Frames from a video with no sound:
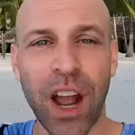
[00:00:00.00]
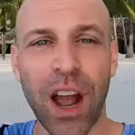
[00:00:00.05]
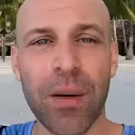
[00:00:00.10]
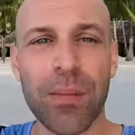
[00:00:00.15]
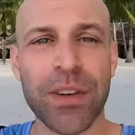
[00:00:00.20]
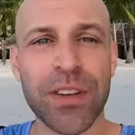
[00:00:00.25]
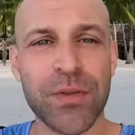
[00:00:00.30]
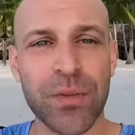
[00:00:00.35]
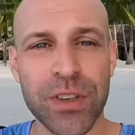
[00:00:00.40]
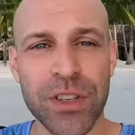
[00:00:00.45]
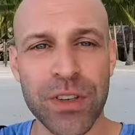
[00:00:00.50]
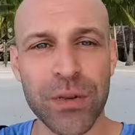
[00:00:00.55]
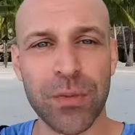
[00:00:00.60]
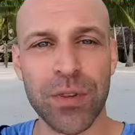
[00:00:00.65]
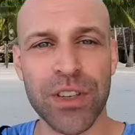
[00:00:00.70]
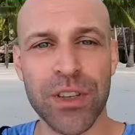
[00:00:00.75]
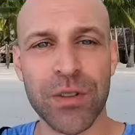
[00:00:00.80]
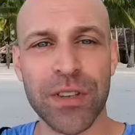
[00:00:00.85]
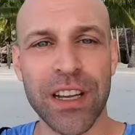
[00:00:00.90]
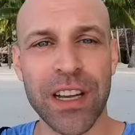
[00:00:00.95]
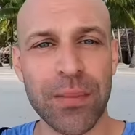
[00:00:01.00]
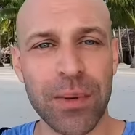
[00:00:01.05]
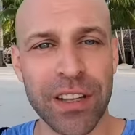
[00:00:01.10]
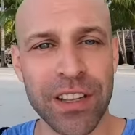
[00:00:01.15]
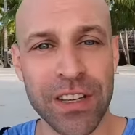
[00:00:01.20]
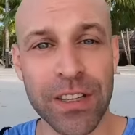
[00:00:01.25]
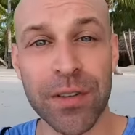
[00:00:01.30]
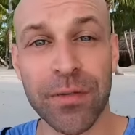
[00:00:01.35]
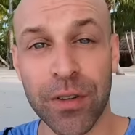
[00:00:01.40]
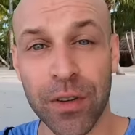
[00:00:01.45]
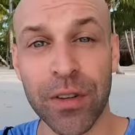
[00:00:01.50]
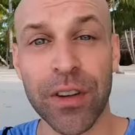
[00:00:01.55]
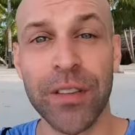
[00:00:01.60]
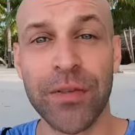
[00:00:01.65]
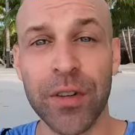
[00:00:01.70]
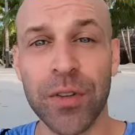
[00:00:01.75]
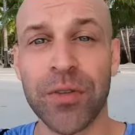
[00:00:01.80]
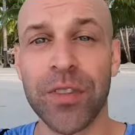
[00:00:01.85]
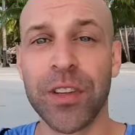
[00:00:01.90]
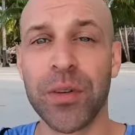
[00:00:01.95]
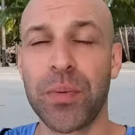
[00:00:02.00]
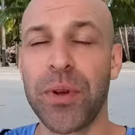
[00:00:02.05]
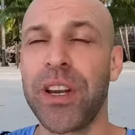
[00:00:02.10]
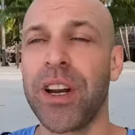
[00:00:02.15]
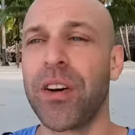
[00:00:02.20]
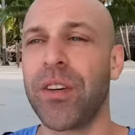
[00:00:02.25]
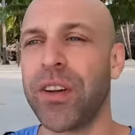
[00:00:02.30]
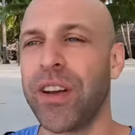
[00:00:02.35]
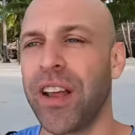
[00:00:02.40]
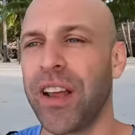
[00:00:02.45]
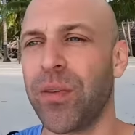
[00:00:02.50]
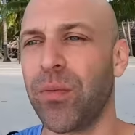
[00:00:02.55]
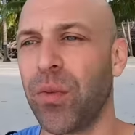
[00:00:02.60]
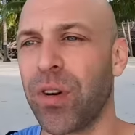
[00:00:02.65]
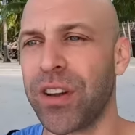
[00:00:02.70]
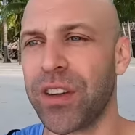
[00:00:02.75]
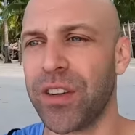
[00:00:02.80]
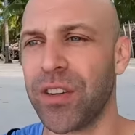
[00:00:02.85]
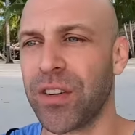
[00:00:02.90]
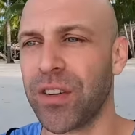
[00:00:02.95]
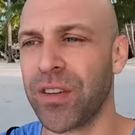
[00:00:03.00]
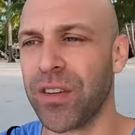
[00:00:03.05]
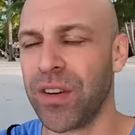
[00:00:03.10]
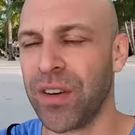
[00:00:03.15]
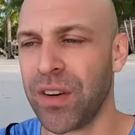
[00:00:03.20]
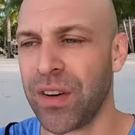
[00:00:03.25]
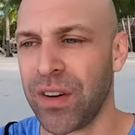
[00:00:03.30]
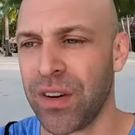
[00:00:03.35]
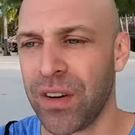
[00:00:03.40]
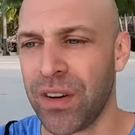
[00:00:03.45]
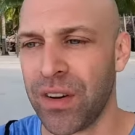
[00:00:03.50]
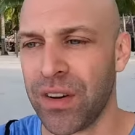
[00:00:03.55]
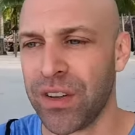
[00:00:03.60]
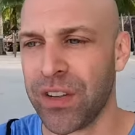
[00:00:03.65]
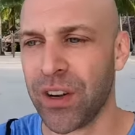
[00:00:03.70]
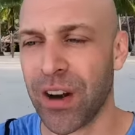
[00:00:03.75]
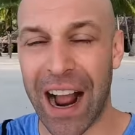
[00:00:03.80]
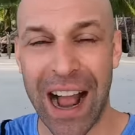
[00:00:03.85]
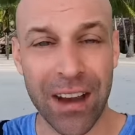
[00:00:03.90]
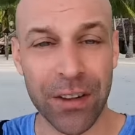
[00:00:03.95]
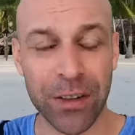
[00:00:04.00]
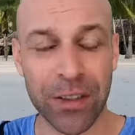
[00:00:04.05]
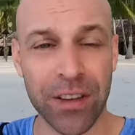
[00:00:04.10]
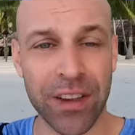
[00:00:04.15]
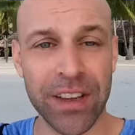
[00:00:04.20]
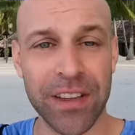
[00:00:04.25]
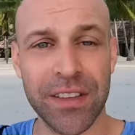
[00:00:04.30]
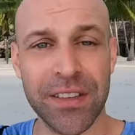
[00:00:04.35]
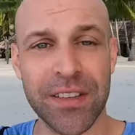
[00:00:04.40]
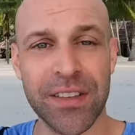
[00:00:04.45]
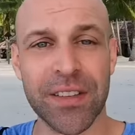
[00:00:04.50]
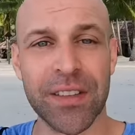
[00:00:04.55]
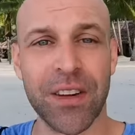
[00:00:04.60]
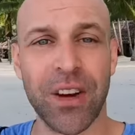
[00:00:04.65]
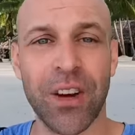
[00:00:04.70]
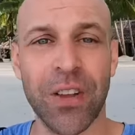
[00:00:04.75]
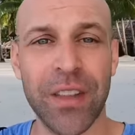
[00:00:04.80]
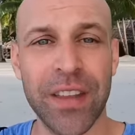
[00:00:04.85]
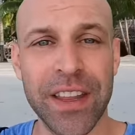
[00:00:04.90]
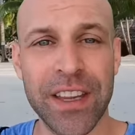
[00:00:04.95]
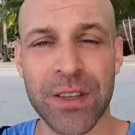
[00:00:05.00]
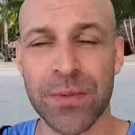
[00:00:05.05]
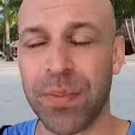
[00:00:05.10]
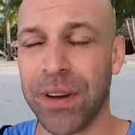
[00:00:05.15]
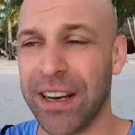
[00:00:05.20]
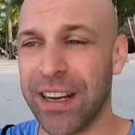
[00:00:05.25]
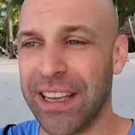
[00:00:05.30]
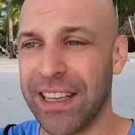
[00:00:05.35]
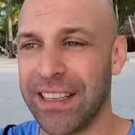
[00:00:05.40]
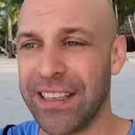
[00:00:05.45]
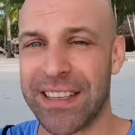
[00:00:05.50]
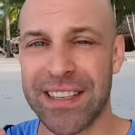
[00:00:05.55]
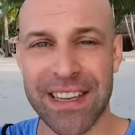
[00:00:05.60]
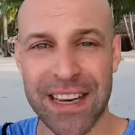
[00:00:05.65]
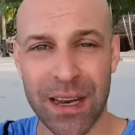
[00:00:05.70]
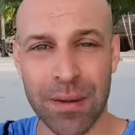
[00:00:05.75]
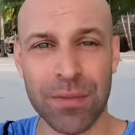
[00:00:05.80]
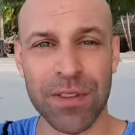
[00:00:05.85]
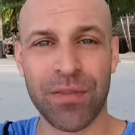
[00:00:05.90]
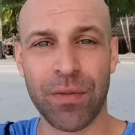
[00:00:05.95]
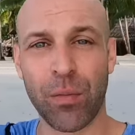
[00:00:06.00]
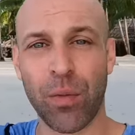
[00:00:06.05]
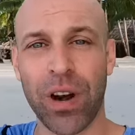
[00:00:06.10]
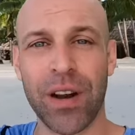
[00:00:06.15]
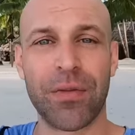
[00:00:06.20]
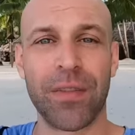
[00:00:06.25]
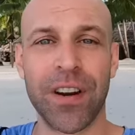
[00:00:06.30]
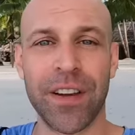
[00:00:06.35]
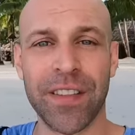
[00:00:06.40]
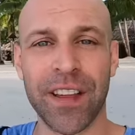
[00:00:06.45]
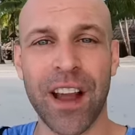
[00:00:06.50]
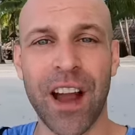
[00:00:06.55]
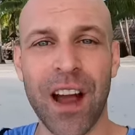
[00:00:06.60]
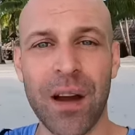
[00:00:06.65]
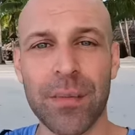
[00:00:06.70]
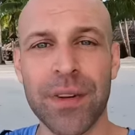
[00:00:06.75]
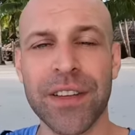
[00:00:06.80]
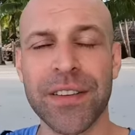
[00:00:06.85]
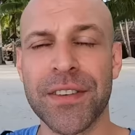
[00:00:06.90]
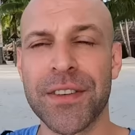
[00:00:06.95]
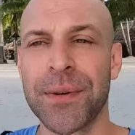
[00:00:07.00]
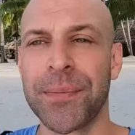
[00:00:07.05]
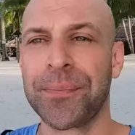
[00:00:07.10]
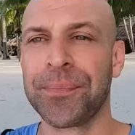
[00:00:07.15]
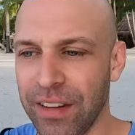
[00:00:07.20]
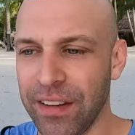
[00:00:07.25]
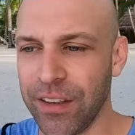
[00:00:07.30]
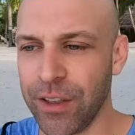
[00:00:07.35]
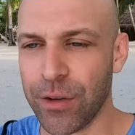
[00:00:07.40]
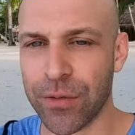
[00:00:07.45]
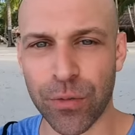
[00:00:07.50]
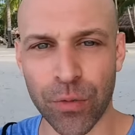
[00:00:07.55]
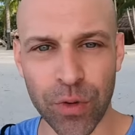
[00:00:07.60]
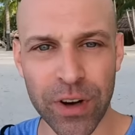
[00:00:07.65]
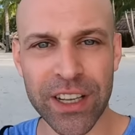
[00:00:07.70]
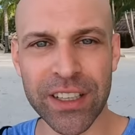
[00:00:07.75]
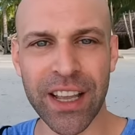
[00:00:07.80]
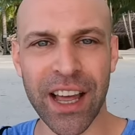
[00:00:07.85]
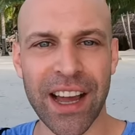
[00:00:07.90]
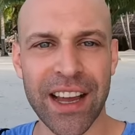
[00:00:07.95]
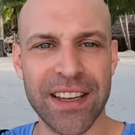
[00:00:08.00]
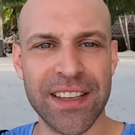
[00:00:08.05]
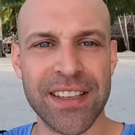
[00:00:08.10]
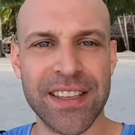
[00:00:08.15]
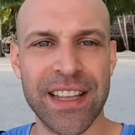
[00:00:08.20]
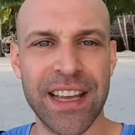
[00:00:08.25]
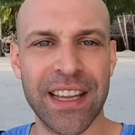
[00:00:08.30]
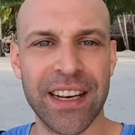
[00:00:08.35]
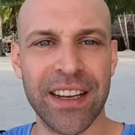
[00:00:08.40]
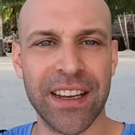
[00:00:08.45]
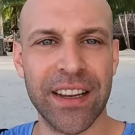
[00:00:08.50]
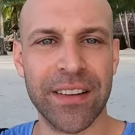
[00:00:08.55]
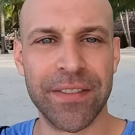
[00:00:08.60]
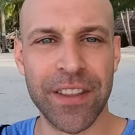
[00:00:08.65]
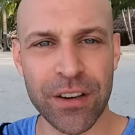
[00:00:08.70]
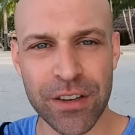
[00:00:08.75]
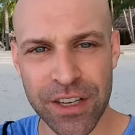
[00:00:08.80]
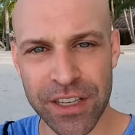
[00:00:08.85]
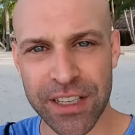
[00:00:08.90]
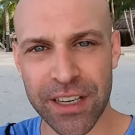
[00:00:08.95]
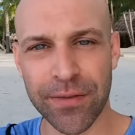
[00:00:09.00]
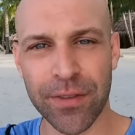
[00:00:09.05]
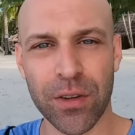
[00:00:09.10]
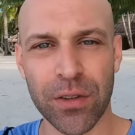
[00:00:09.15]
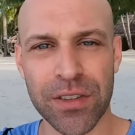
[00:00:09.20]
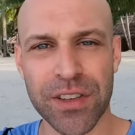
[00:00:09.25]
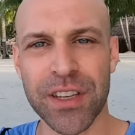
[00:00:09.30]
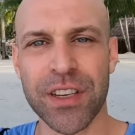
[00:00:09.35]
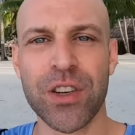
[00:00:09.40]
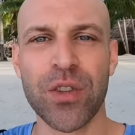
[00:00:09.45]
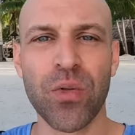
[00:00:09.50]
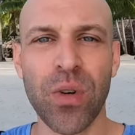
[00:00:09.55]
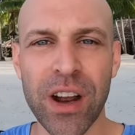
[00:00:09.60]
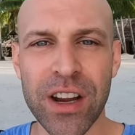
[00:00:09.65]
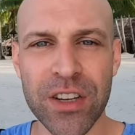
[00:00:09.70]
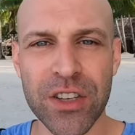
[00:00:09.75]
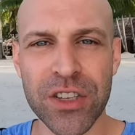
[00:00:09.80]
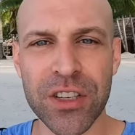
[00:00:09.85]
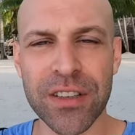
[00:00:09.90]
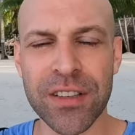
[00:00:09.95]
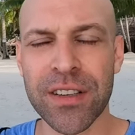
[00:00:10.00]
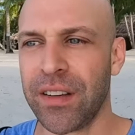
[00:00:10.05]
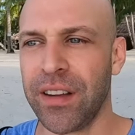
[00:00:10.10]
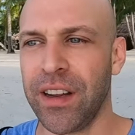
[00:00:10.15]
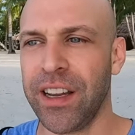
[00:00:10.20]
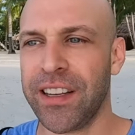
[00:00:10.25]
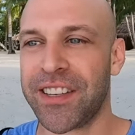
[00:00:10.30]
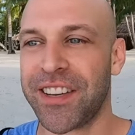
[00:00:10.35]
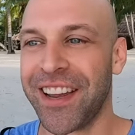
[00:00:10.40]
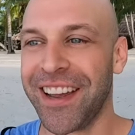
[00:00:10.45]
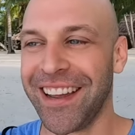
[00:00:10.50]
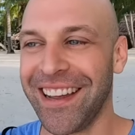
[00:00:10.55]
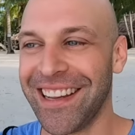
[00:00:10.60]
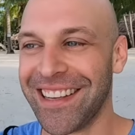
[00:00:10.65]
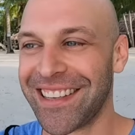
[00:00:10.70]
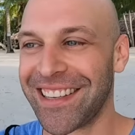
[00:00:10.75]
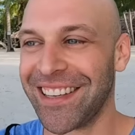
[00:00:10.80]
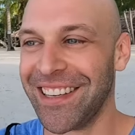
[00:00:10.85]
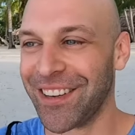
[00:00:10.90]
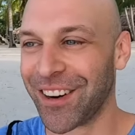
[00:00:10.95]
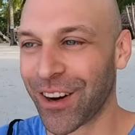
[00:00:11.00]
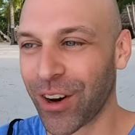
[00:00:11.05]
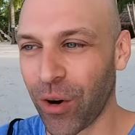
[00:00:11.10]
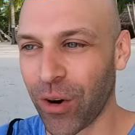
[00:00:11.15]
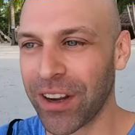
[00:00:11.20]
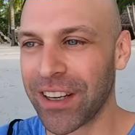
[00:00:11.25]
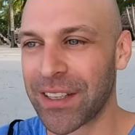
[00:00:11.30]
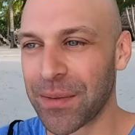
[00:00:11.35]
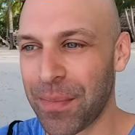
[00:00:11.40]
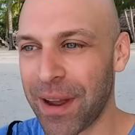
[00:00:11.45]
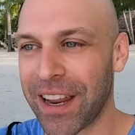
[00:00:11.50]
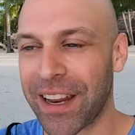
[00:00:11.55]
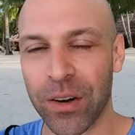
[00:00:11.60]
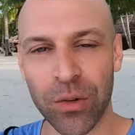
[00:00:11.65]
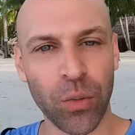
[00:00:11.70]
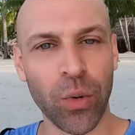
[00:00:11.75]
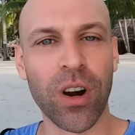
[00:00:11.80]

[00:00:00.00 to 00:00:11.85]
in the comments what you think about this, if you're Filipino, and what your outlook is on this. But it seems from what I've read in the comments, you've realized that if there's a difficult situation, you're going to make it